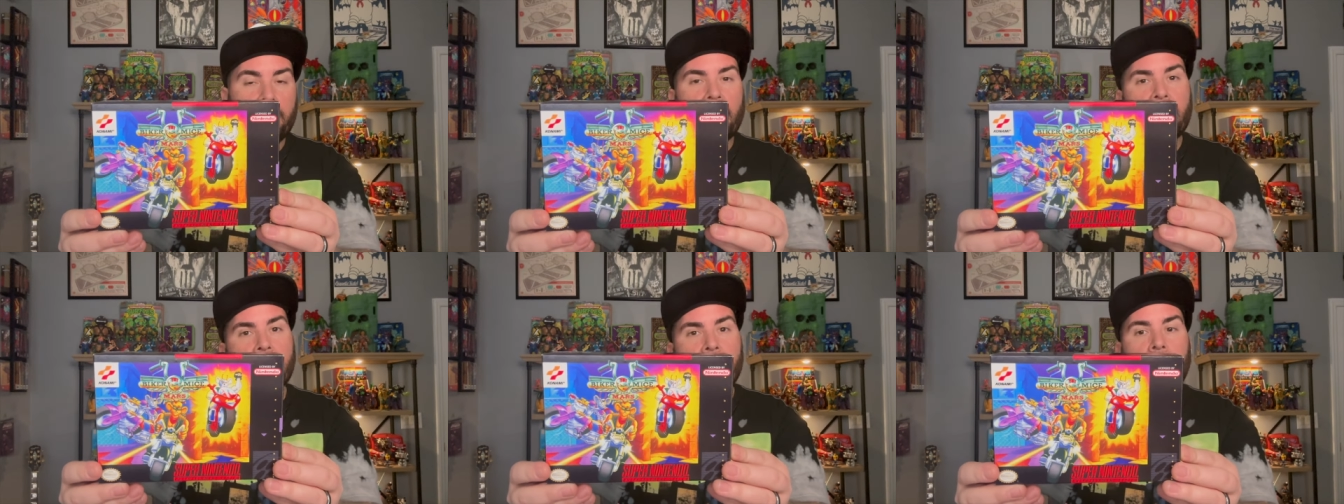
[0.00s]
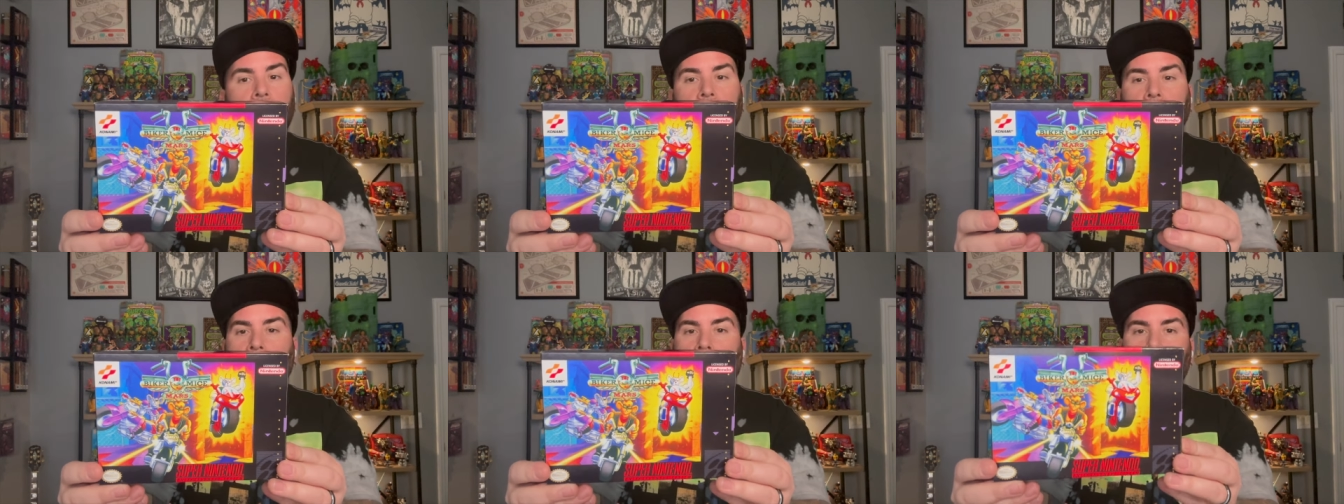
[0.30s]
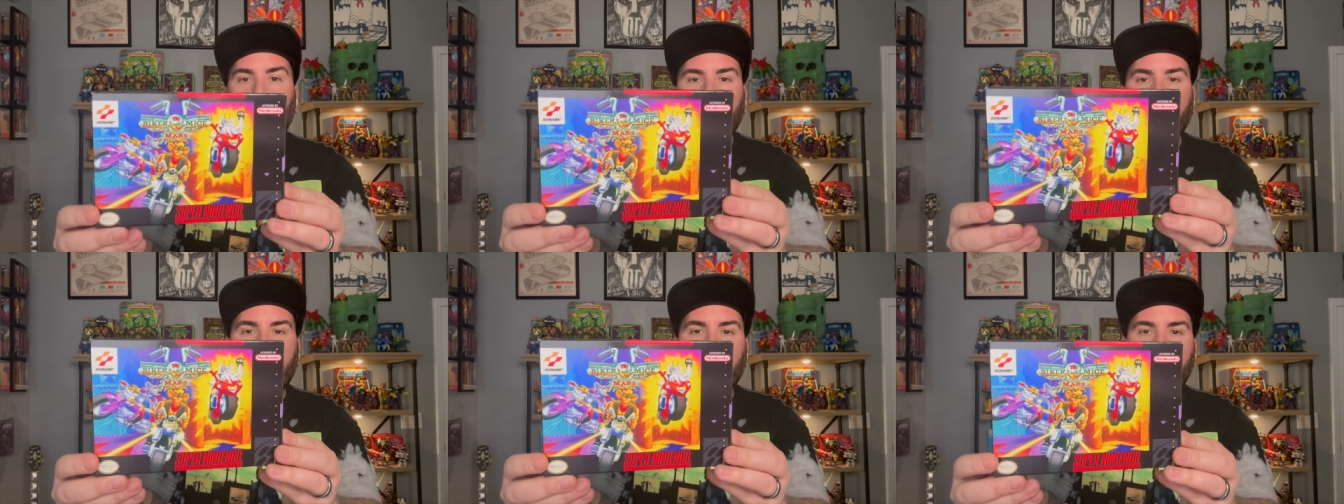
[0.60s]
Nacelle
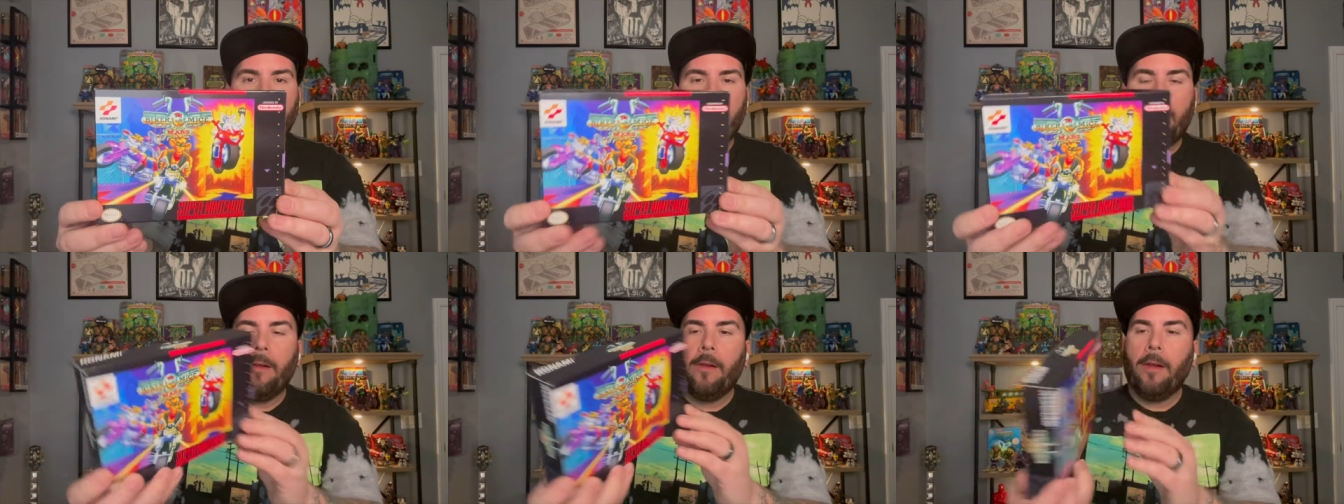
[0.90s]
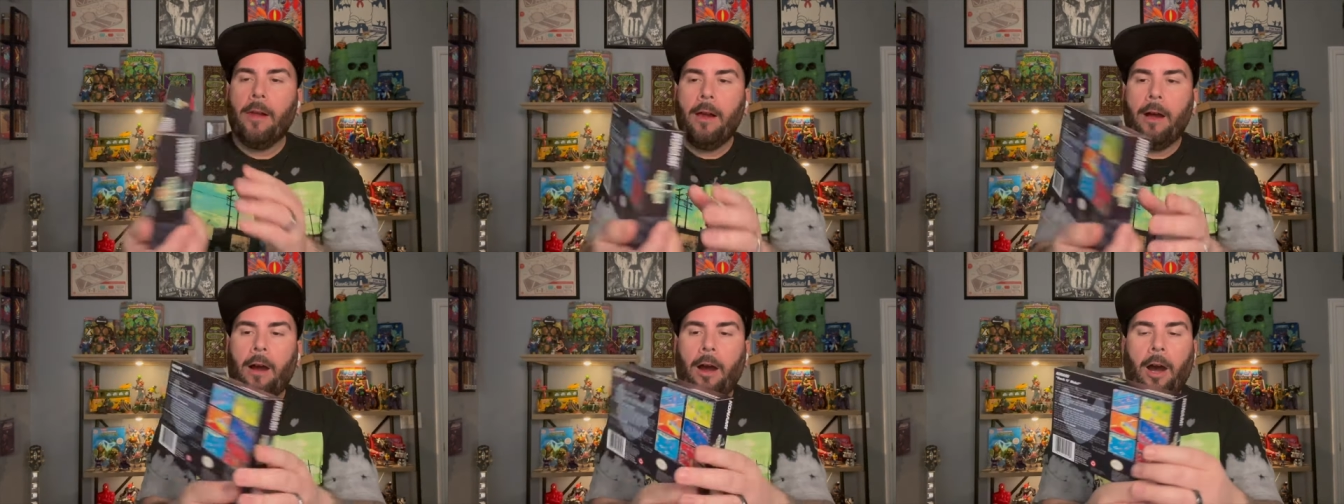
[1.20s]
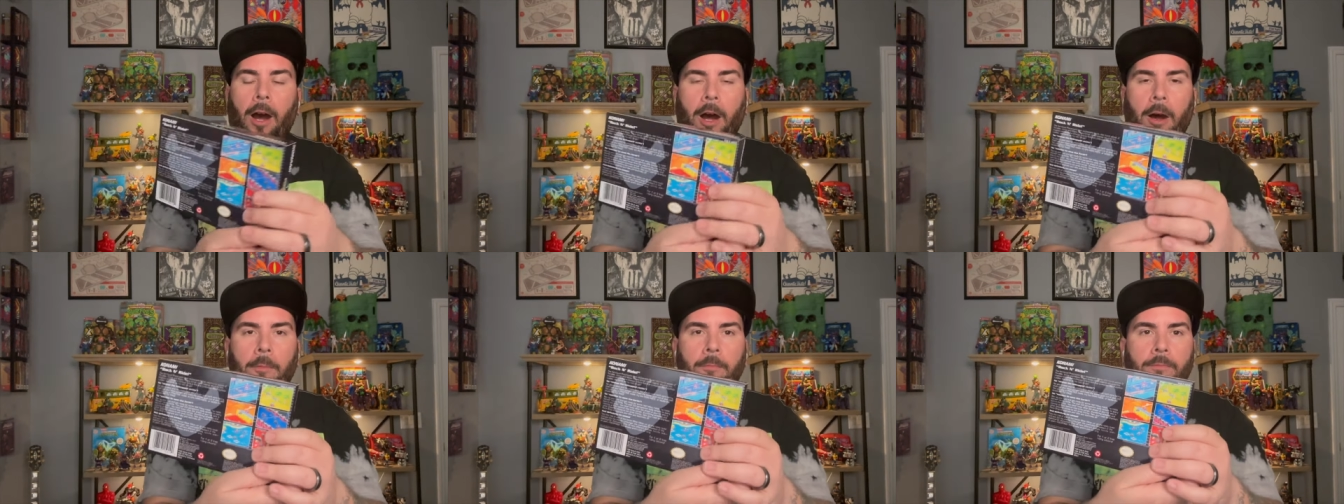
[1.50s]
Company.
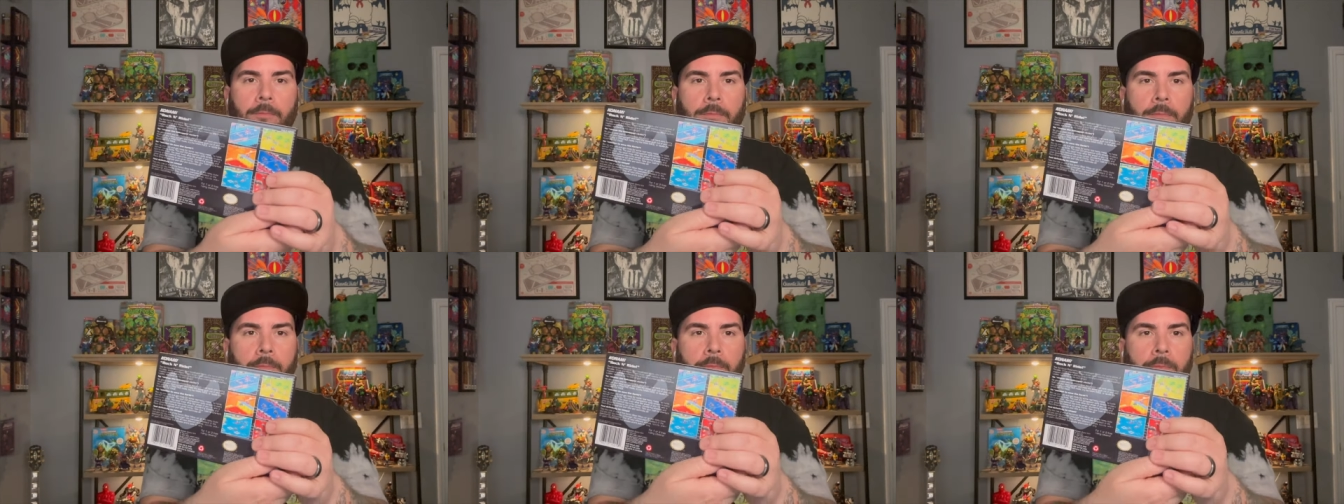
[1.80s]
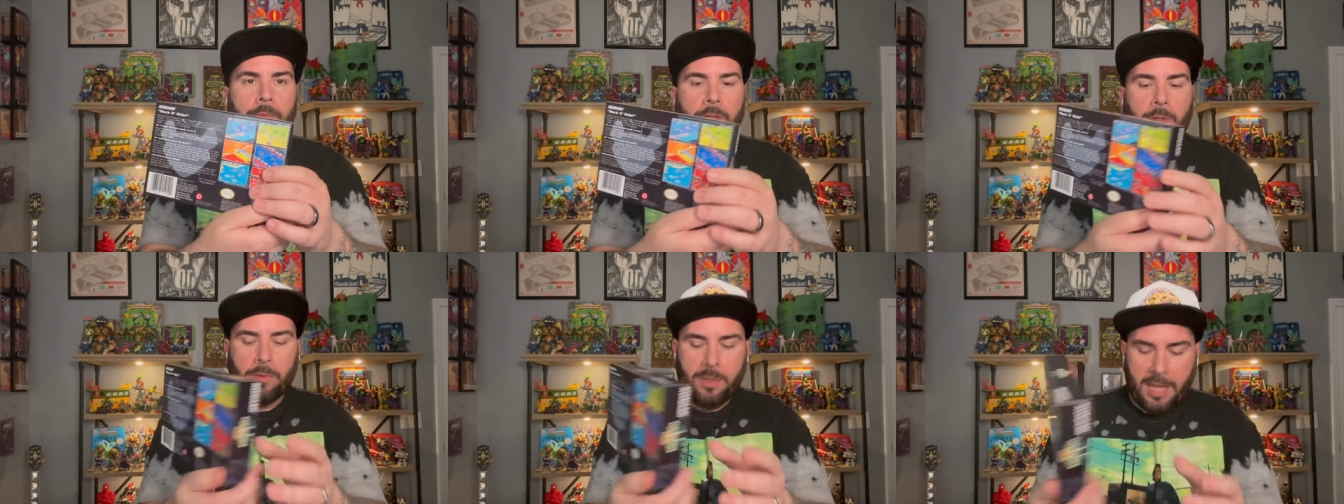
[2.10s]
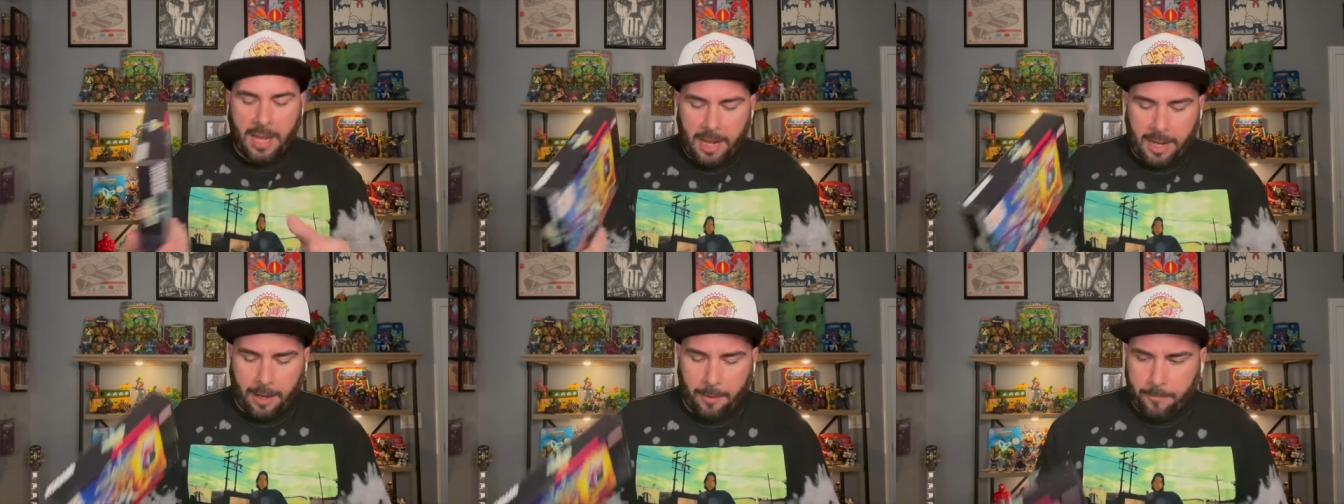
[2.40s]
Um, so
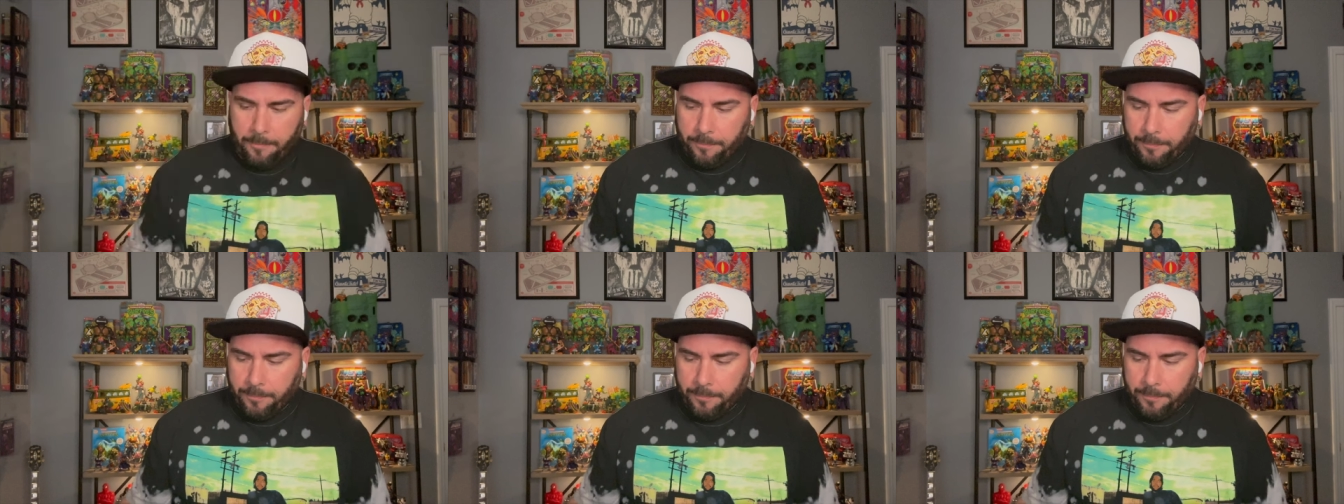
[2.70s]
yeah,